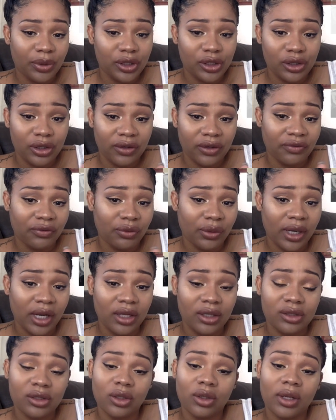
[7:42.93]
a picture of what I
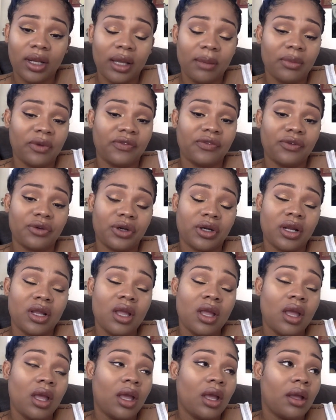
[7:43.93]
used to look like before.
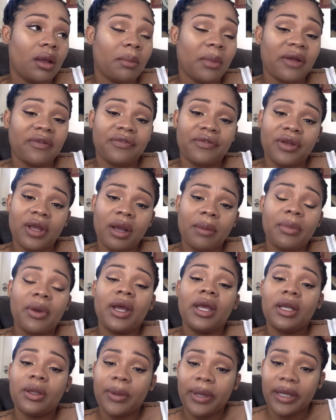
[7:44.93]
But
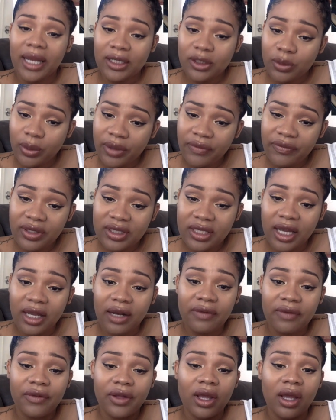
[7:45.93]
anyway, that's one of the side
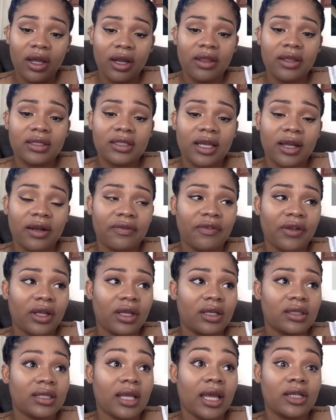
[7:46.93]
effects. Another side effect
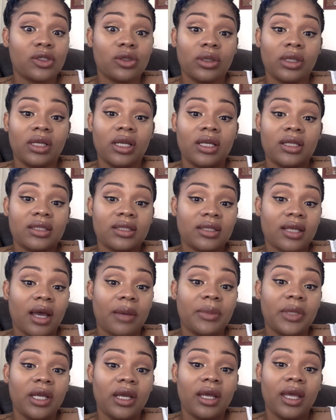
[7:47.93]
is actually
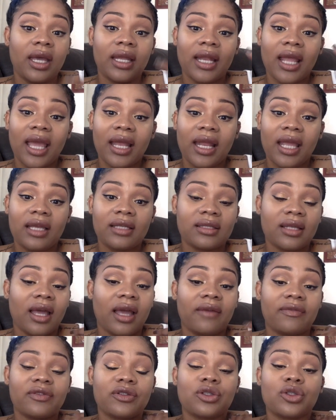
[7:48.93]
insomnia and headaches. I
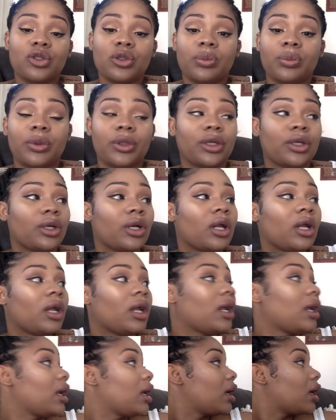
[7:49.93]
have super
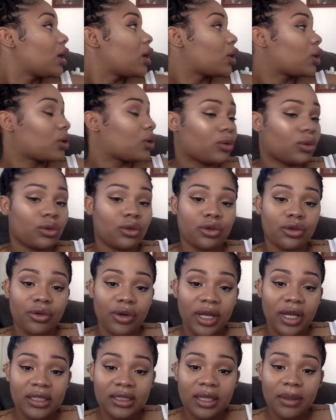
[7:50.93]

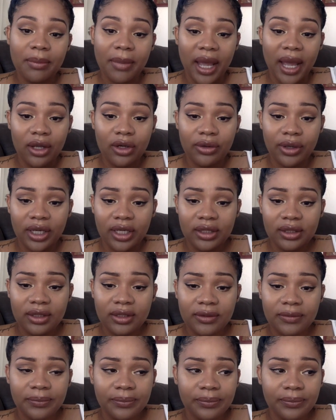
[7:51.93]
crazy migraines.